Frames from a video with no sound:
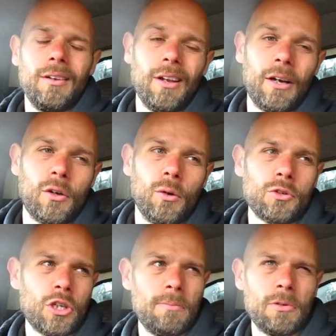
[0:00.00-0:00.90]
like all
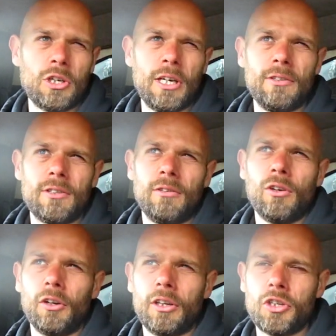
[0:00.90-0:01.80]
cheap machines, they've
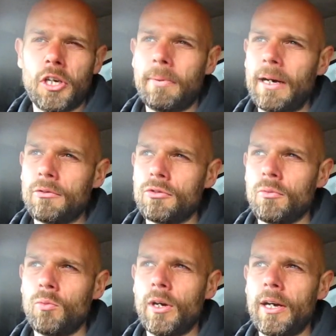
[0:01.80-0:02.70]
got to cheap out
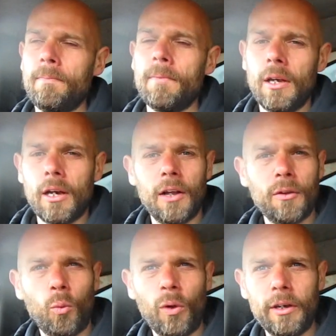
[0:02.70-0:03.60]
somewhere,
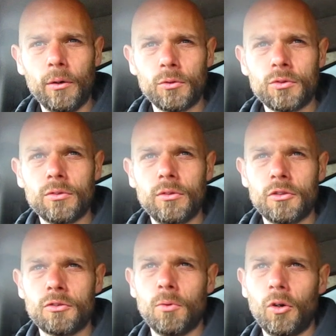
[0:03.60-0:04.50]
and the wheels,
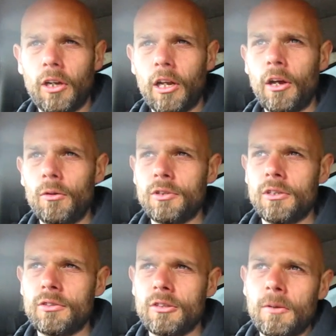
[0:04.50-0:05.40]
this morning I
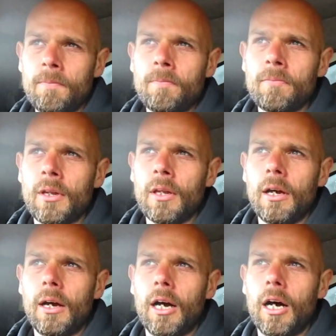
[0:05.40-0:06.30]
noticed,
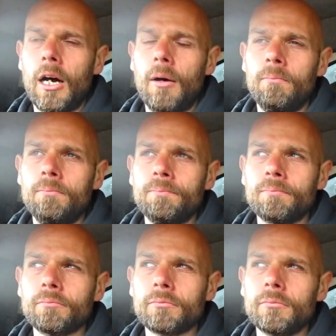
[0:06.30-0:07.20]
I mean,
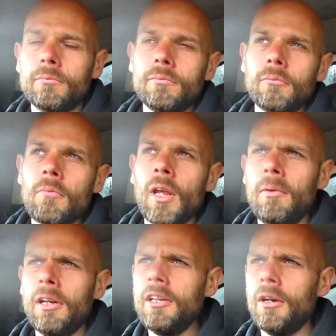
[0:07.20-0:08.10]

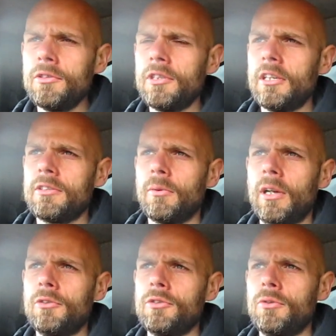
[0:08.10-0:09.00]
I didn't notice it yesterday
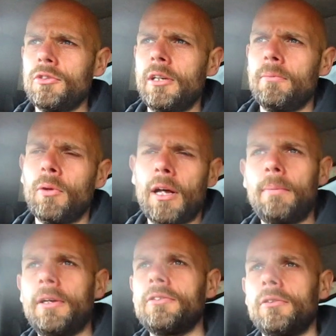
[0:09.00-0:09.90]
when I was using it, but when I
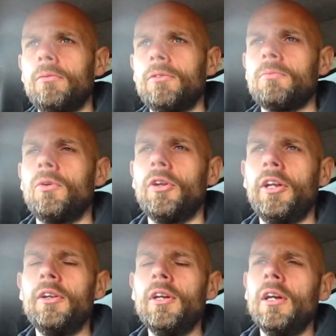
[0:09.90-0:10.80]
picked it up this
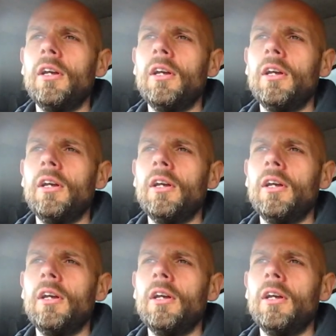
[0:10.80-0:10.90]
morning,